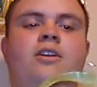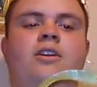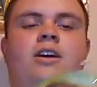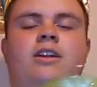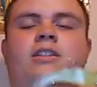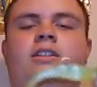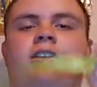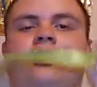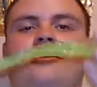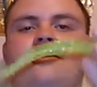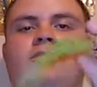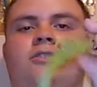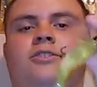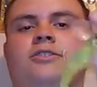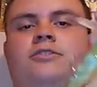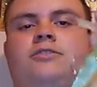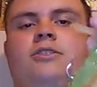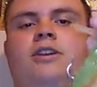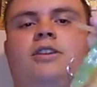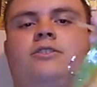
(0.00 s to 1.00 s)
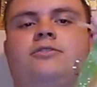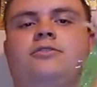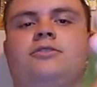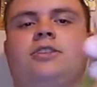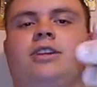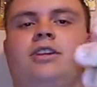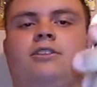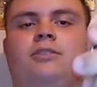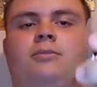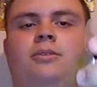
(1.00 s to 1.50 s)
I think on this scrounger
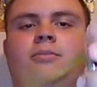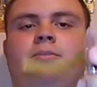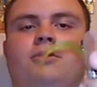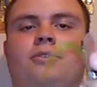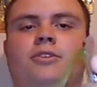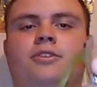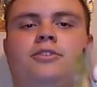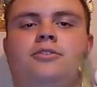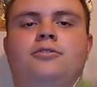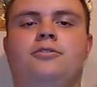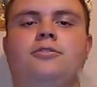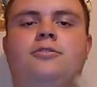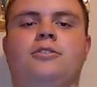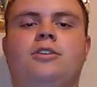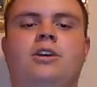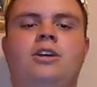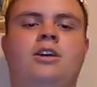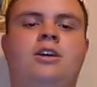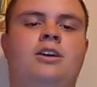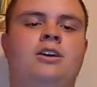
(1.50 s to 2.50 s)
head it'll be pretty cool.